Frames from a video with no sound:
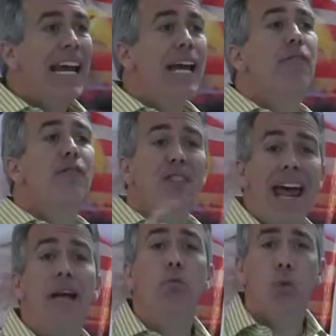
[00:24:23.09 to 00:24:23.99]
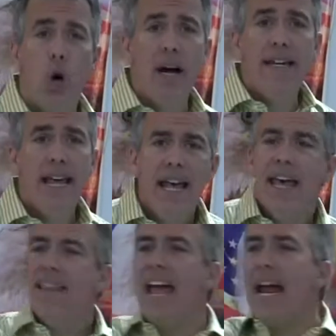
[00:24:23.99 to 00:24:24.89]
If they
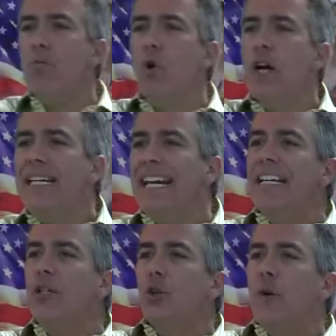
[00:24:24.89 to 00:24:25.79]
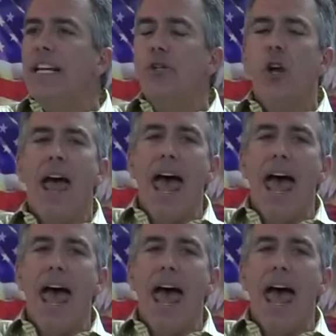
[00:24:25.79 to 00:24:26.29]
would increase